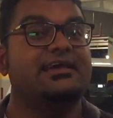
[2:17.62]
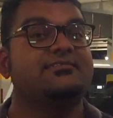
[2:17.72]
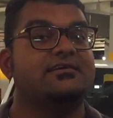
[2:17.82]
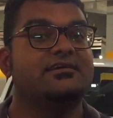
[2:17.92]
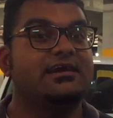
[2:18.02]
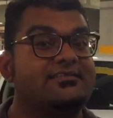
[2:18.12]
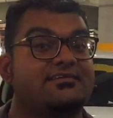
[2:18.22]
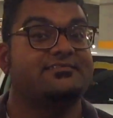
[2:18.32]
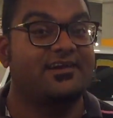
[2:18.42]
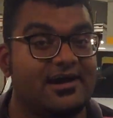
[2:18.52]
a Ranger,
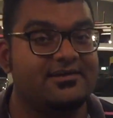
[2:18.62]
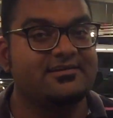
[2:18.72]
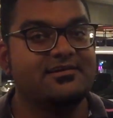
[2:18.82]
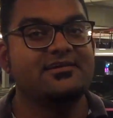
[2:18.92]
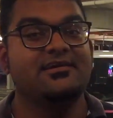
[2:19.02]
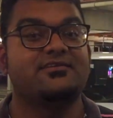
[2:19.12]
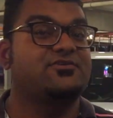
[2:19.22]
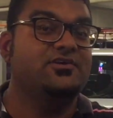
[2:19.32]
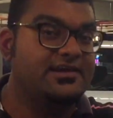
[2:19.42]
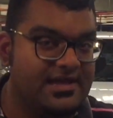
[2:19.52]
it's a truck.
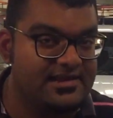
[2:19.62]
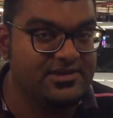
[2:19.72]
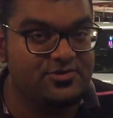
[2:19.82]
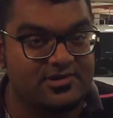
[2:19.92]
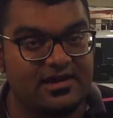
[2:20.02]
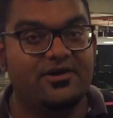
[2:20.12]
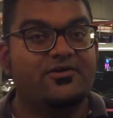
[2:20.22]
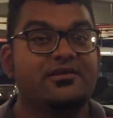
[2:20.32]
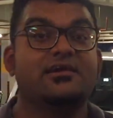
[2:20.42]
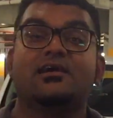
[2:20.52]
It's gonna carry you
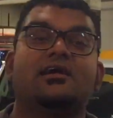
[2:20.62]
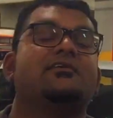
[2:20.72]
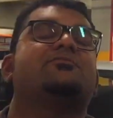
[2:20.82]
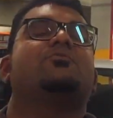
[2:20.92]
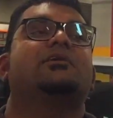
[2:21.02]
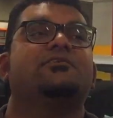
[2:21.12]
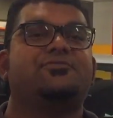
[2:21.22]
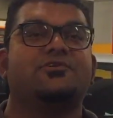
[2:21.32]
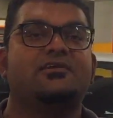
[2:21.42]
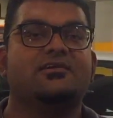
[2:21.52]
around. It's
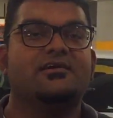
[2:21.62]
wonderful.